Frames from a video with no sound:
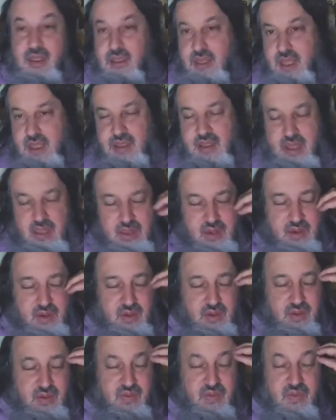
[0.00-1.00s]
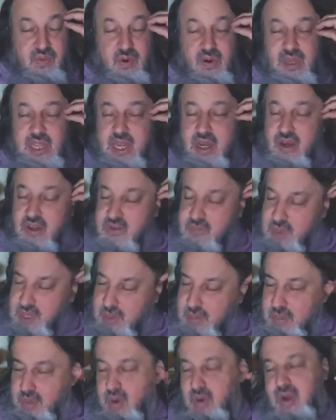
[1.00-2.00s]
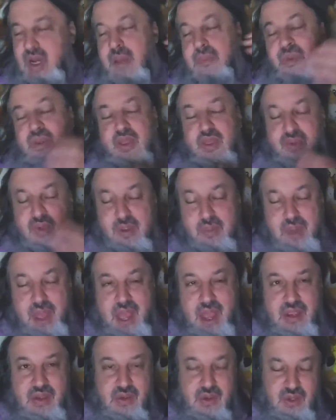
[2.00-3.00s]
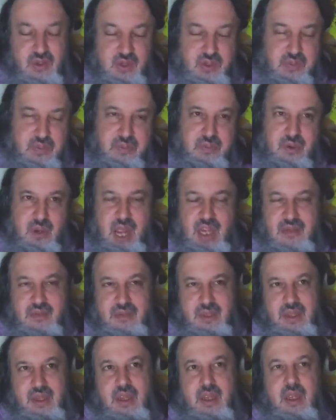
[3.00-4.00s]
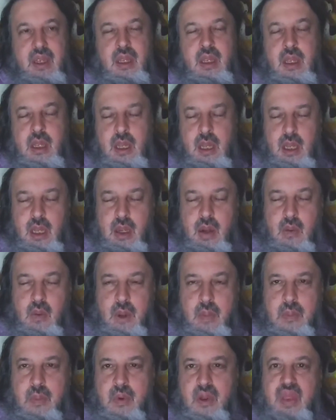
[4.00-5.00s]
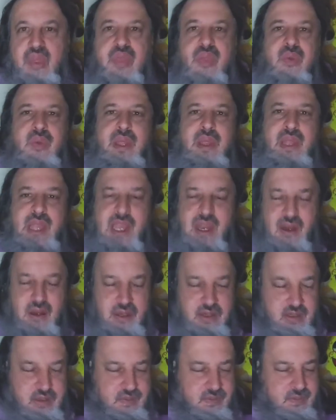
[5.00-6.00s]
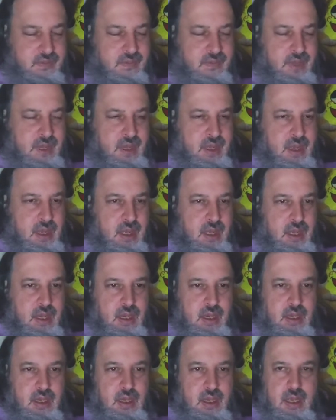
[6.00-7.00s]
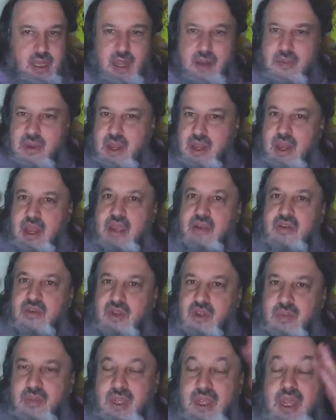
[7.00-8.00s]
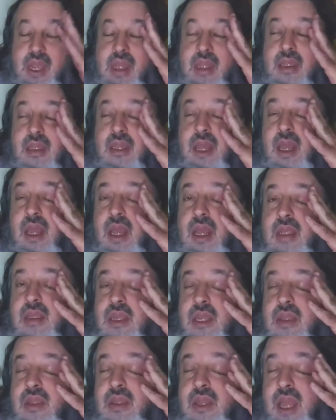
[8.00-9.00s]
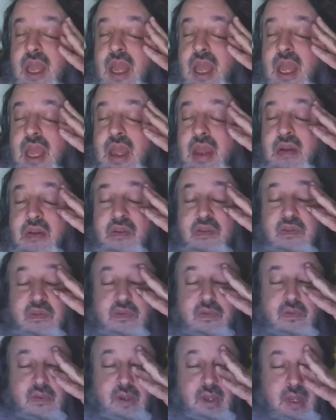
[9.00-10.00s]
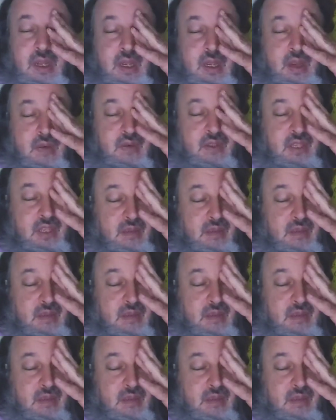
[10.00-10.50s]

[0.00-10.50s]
That's how they do it. There were four liters, but they broke it up into three bags, so it's approximately uh, 1.3 liters. Uh, I got my ice cream again, because I have, uh, every